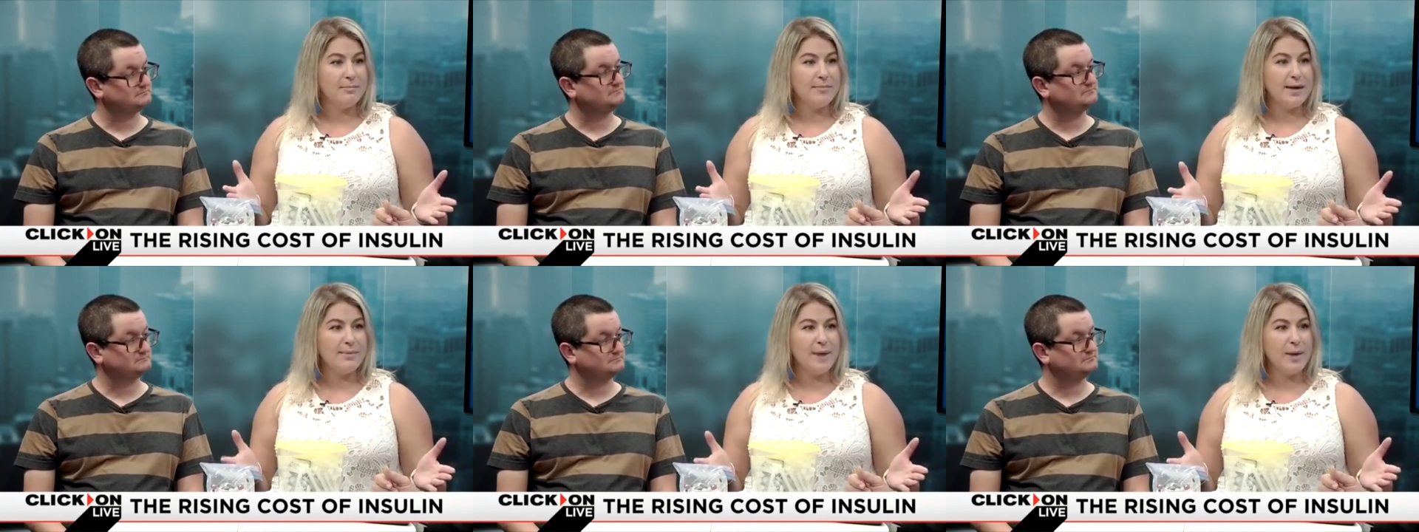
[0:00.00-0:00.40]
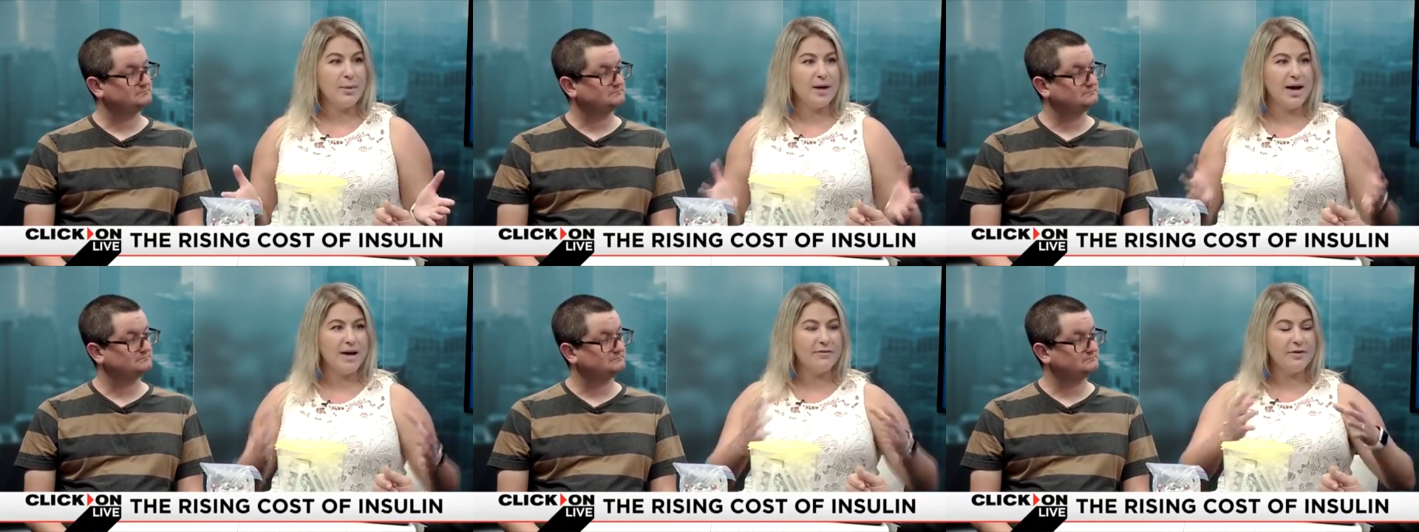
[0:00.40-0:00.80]
Speaker 1: Maybe I
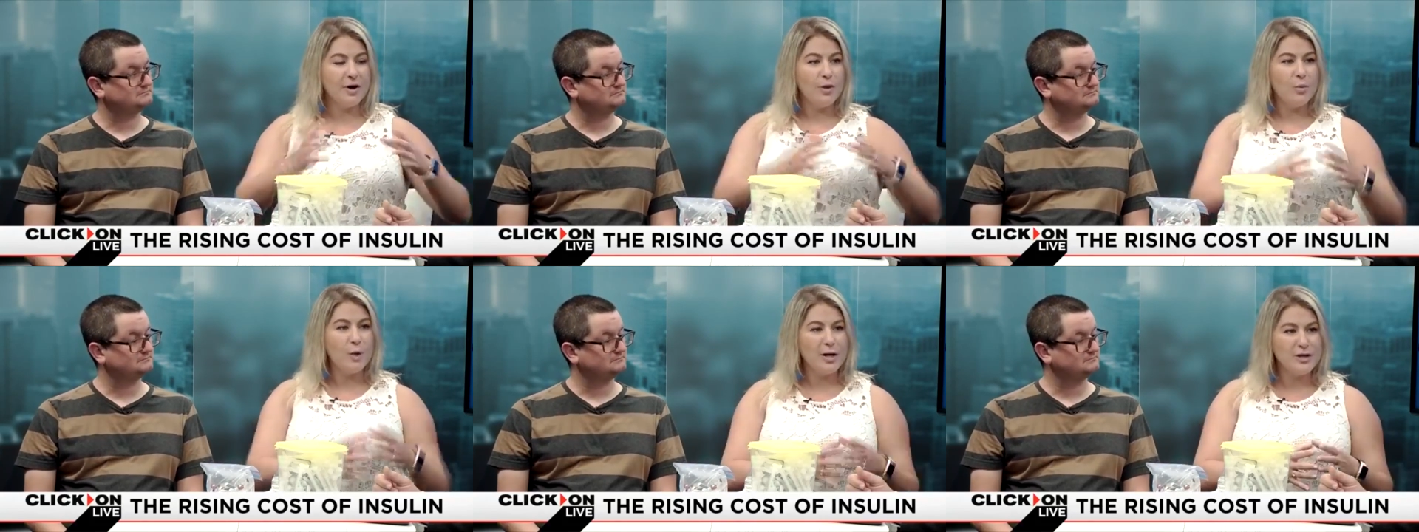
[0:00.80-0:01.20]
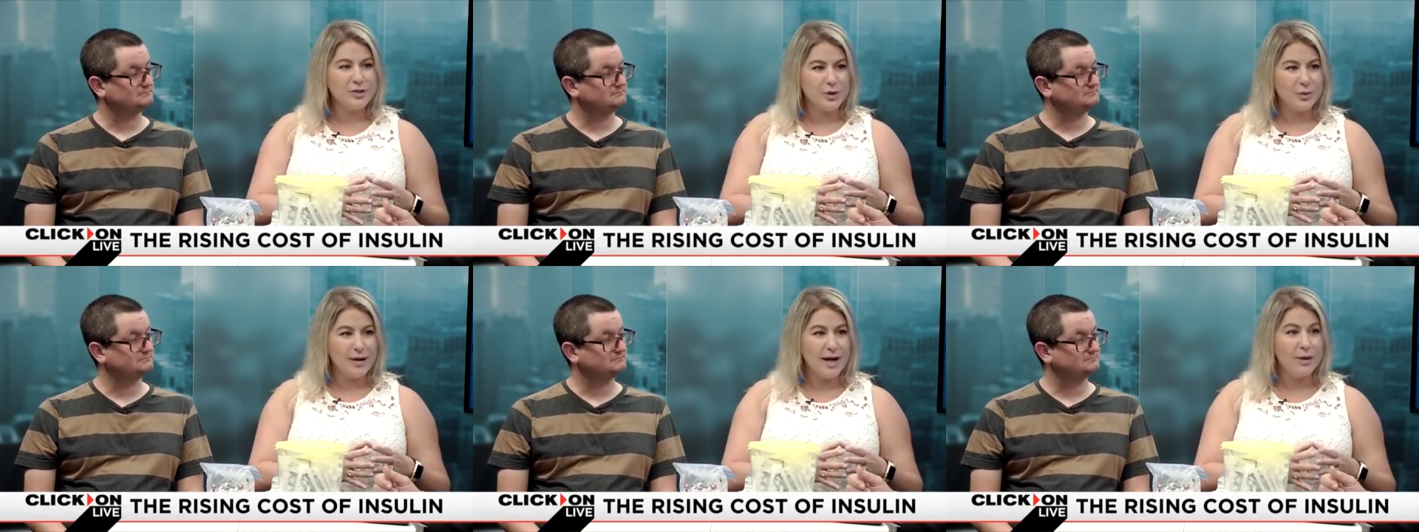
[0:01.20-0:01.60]
would have one
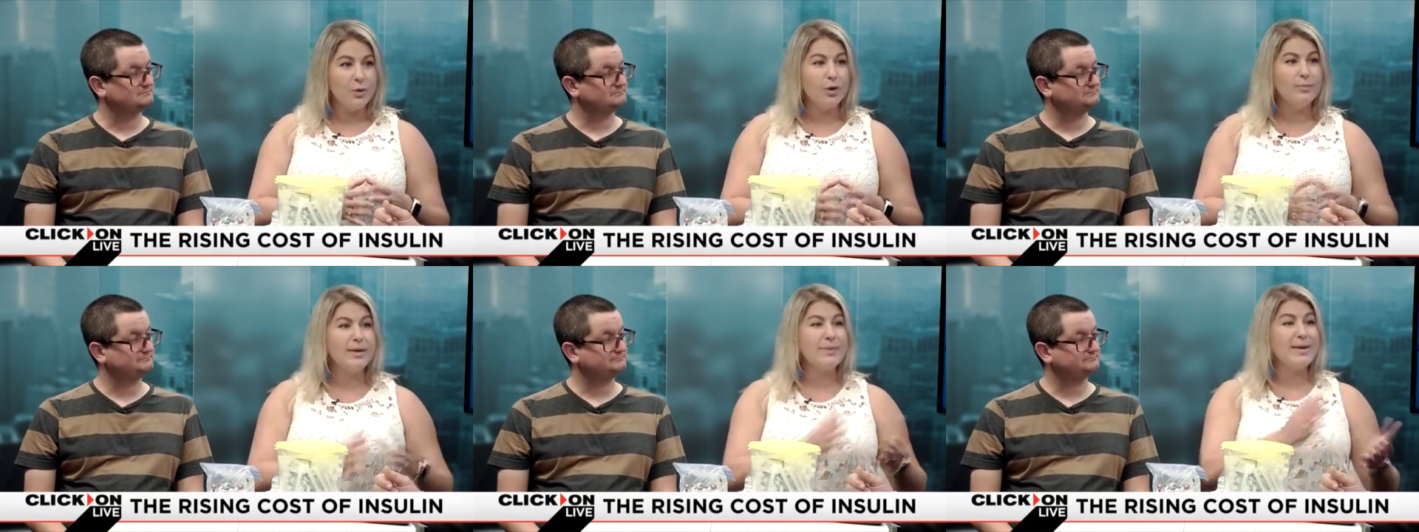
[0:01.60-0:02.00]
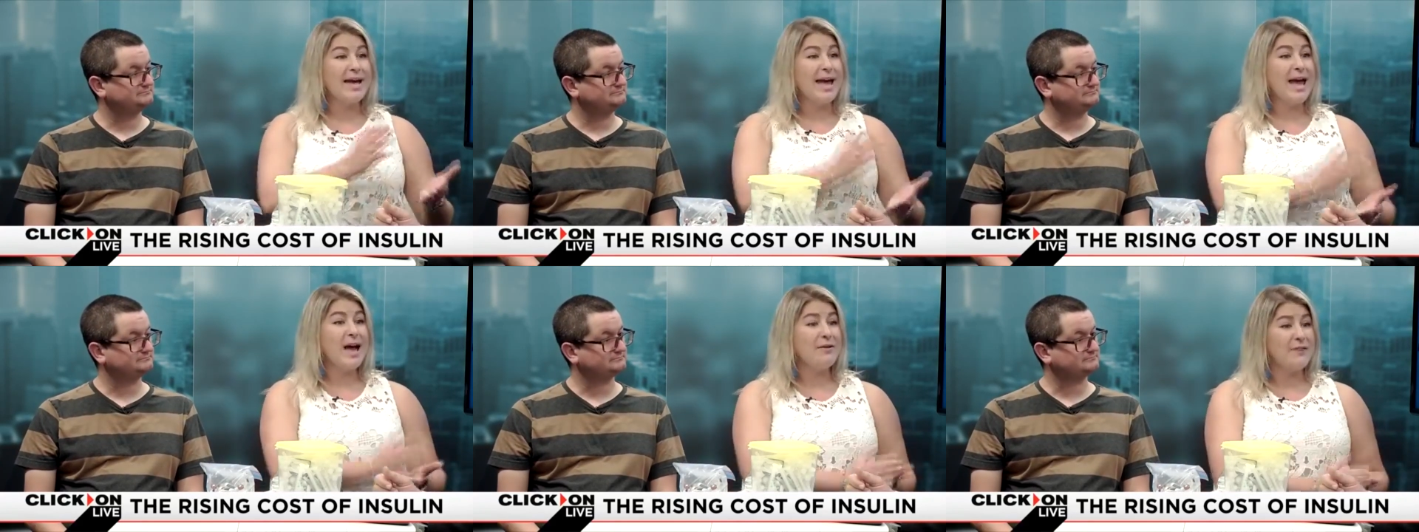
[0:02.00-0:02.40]
donut or maybe
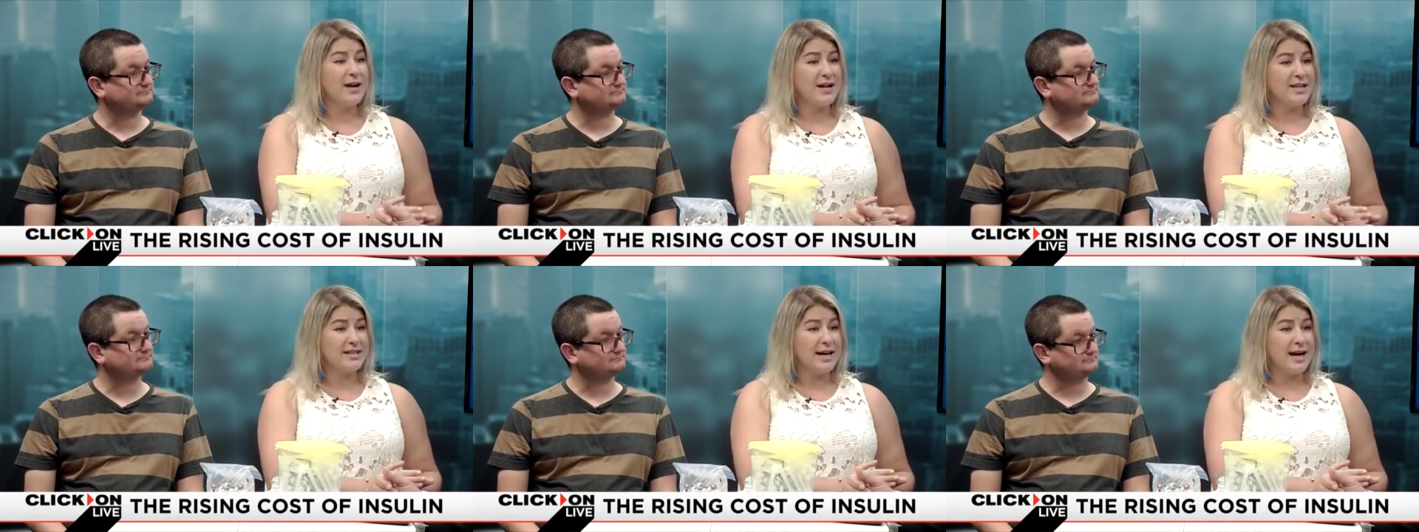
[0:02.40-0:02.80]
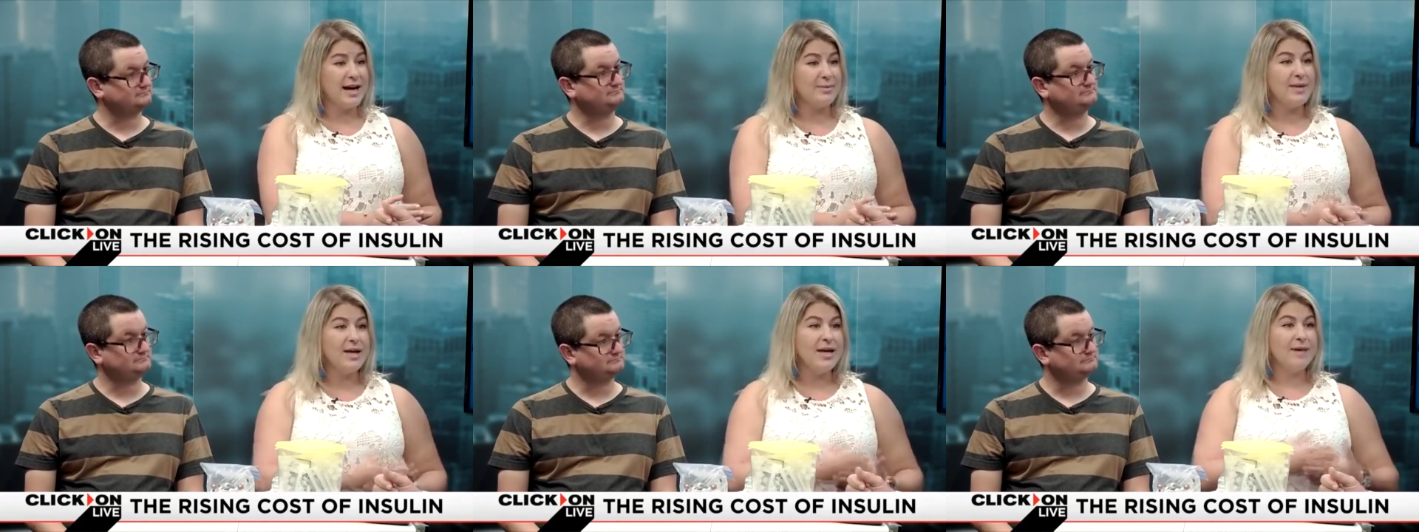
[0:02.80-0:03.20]
half at a time.